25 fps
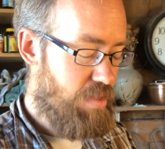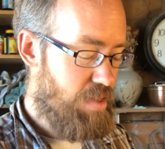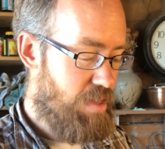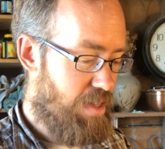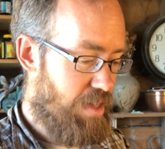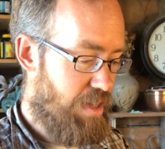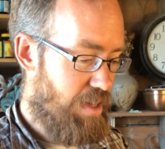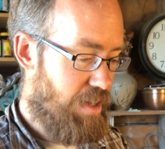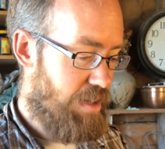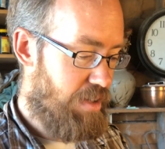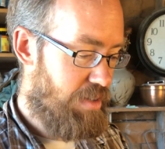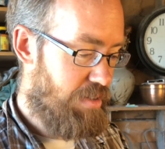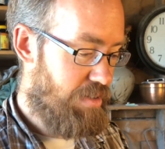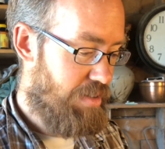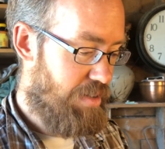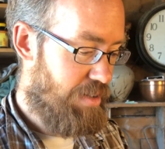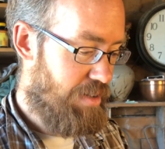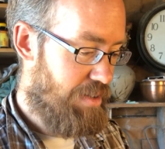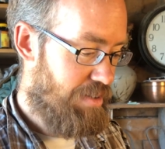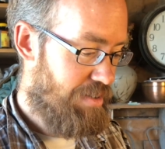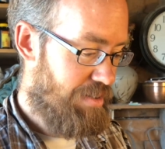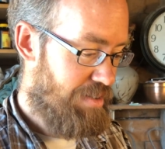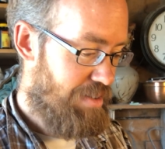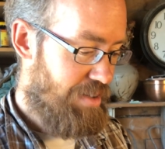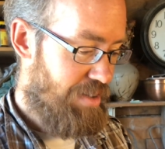And uh,
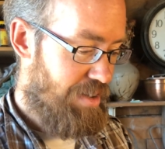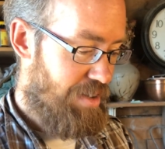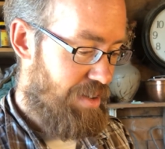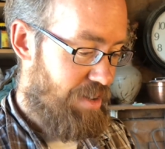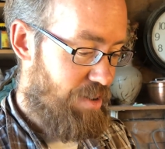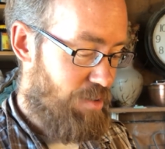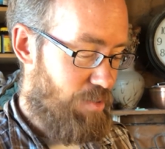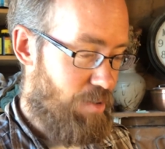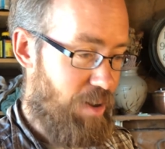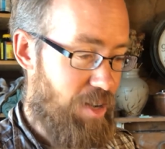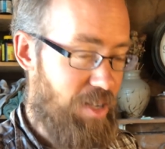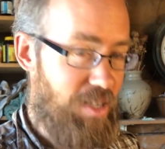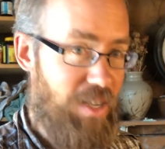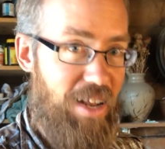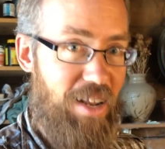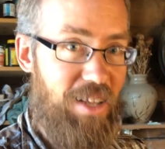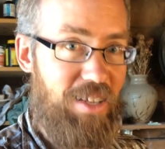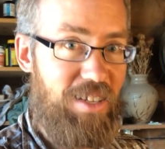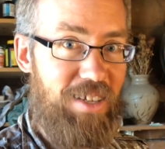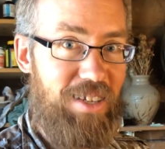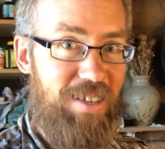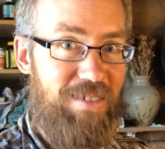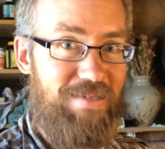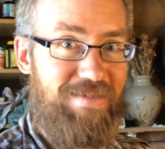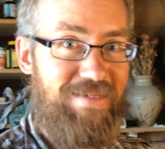we're excited
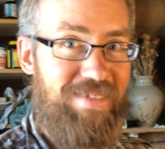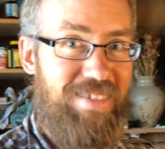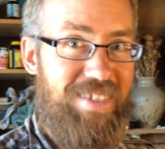to,